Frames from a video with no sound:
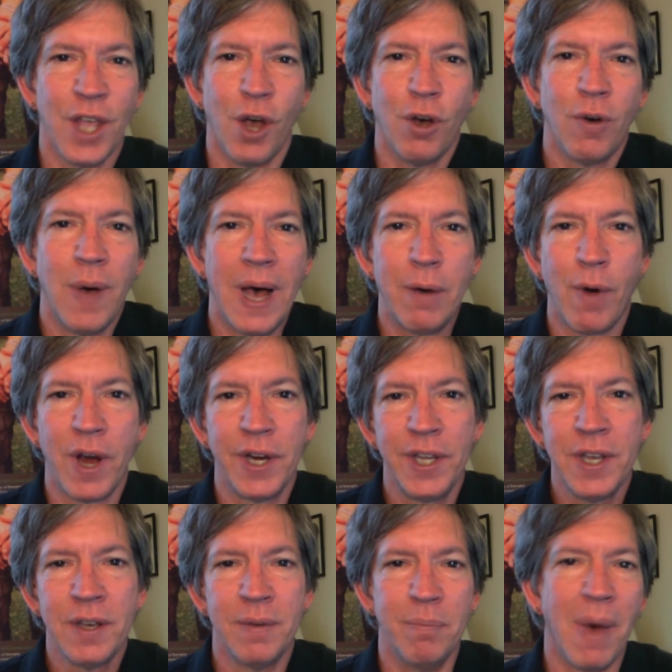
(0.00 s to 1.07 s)
Hello, how are
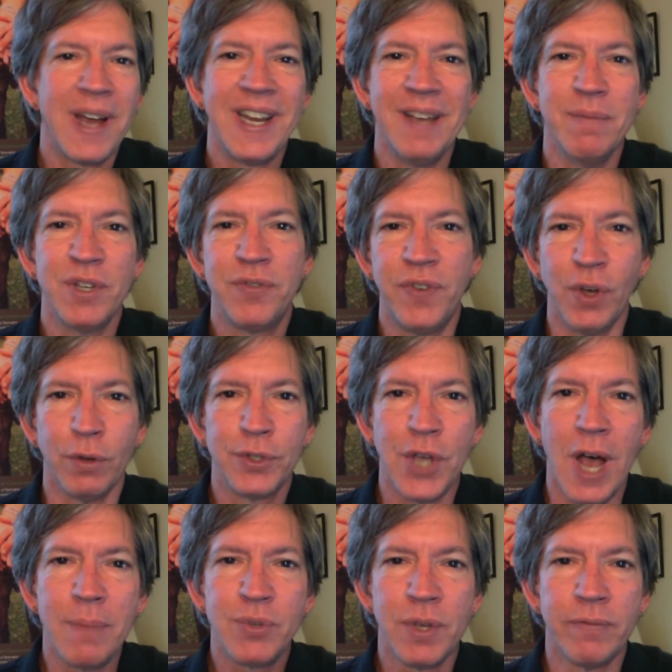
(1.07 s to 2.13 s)
you? My name is Phil
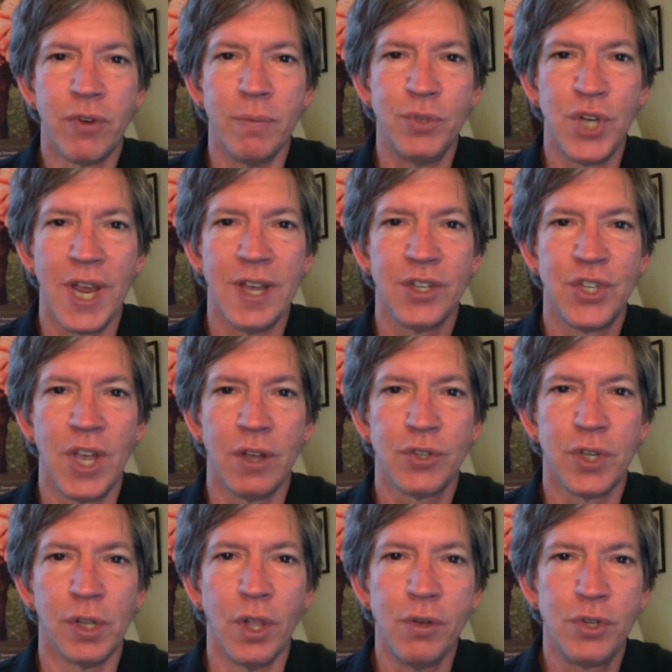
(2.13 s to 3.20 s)
Thompson from JSL
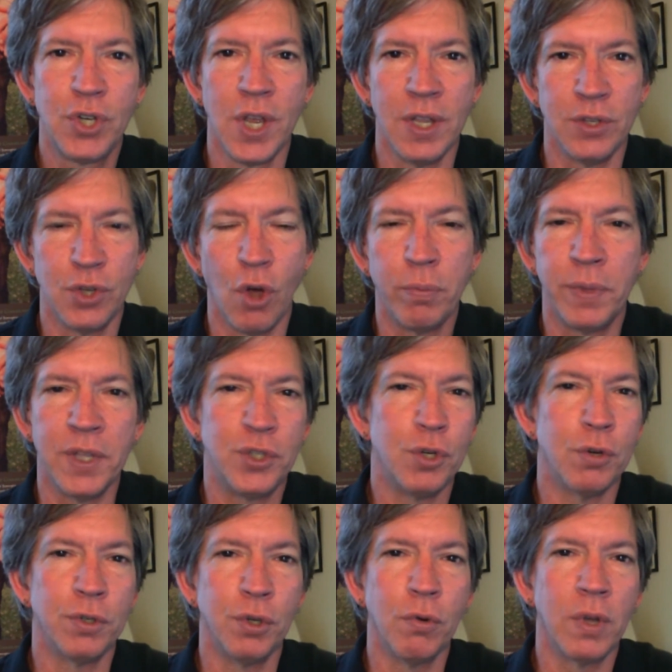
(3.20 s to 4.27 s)
Solutions. Hope that
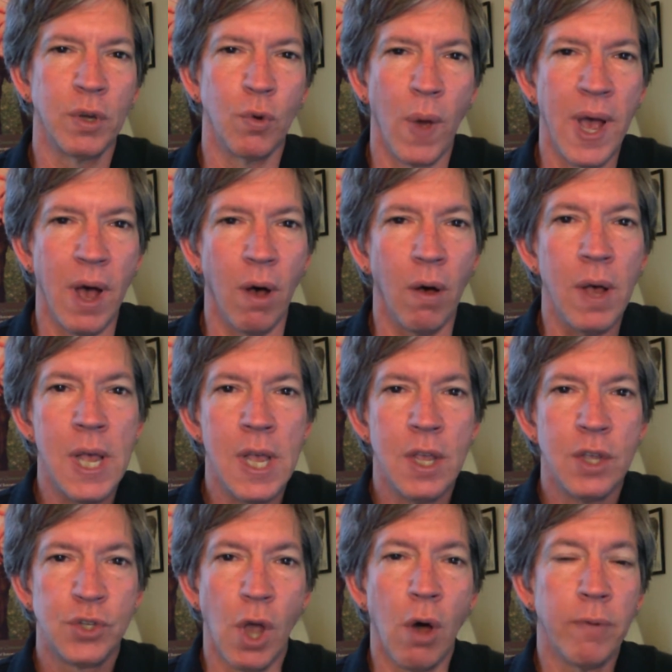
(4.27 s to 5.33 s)
you're doing well.
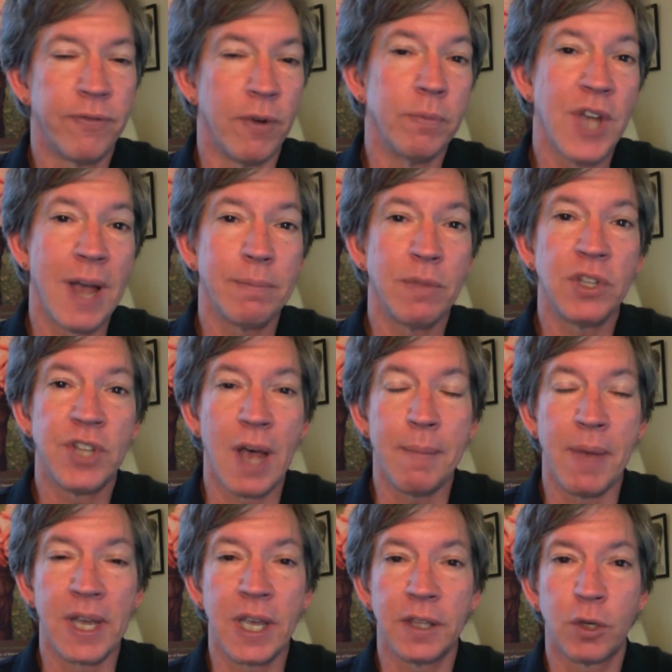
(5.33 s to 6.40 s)
So from time to time
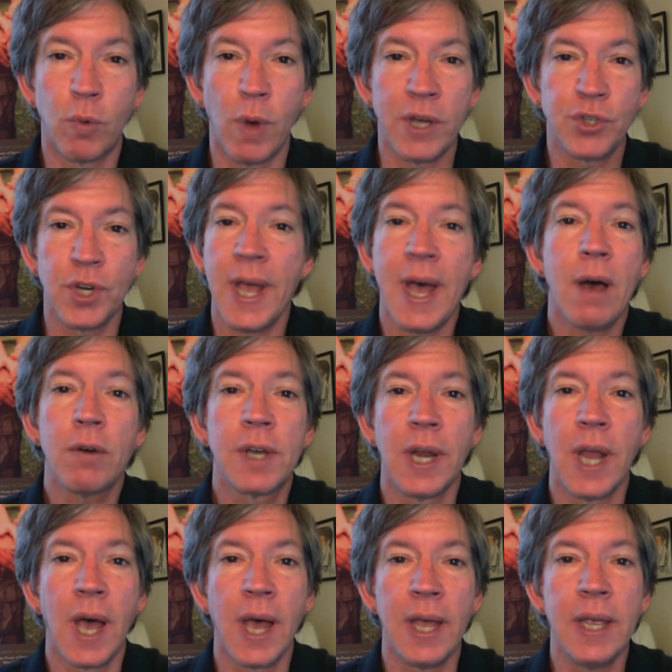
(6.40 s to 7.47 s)
I get the question, how
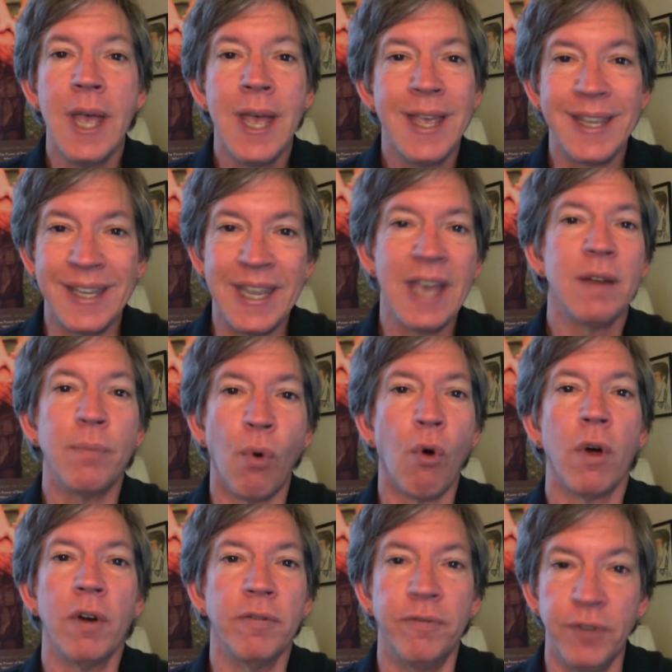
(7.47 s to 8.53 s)
can I get
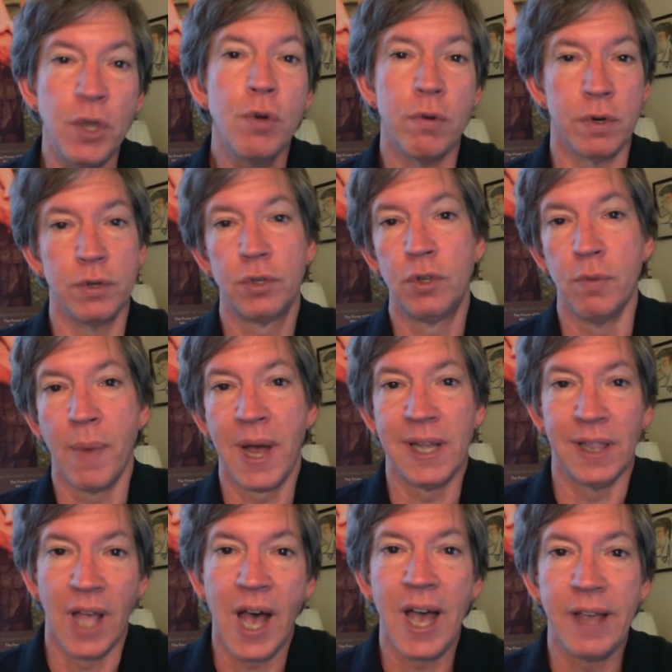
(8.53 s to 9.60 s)
more viewers to my
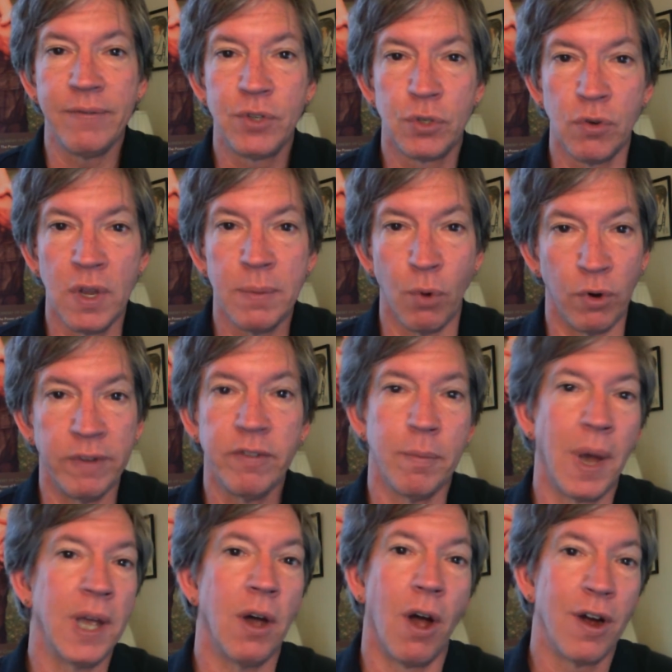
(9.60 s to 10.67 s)
live stream or even
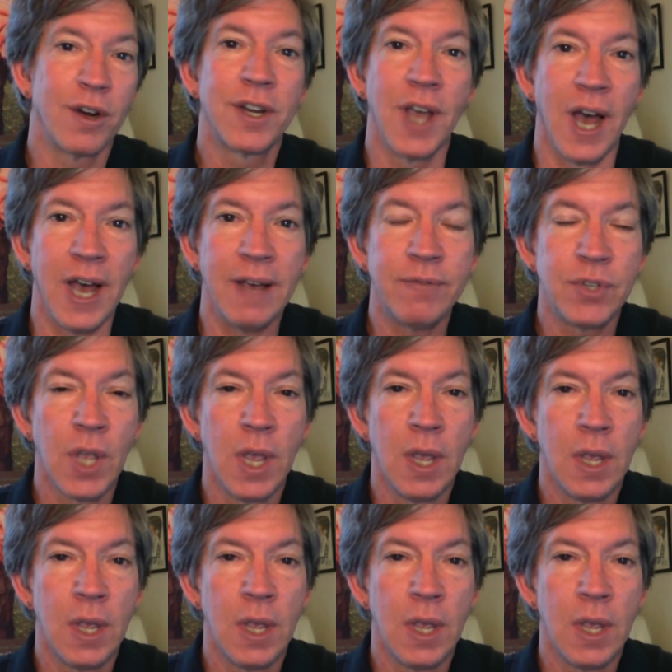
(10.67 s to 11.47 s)
my archives?